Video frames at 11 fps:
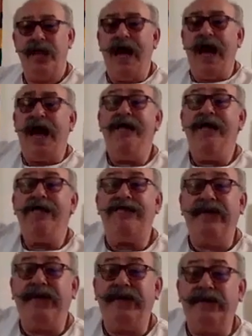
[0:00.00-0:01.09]
I
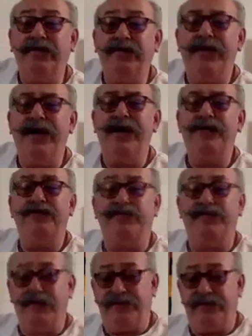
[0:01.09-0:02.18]
feel my
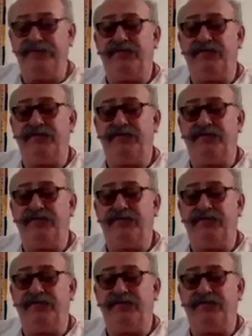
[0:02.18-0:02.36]
spirits